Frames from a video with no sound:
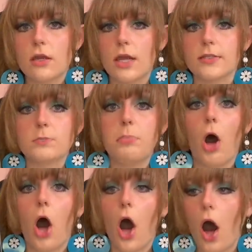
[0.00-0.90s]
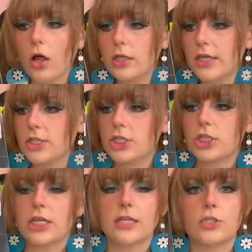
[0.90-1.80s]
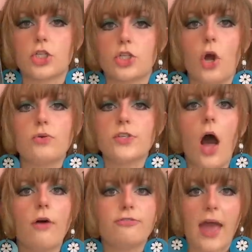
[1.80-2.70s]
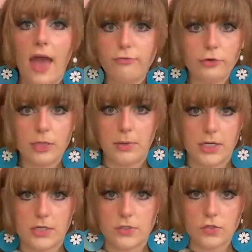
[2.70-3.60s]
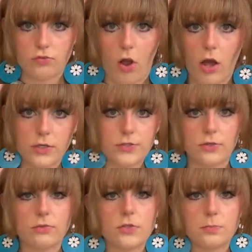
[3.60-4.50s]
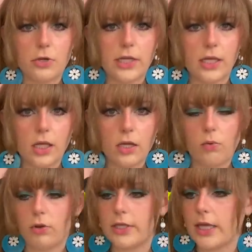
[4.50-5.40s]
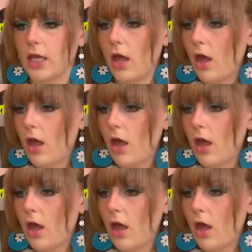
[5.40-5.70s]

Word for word: it's polished, it shows off everybody's strong suits pretty equally.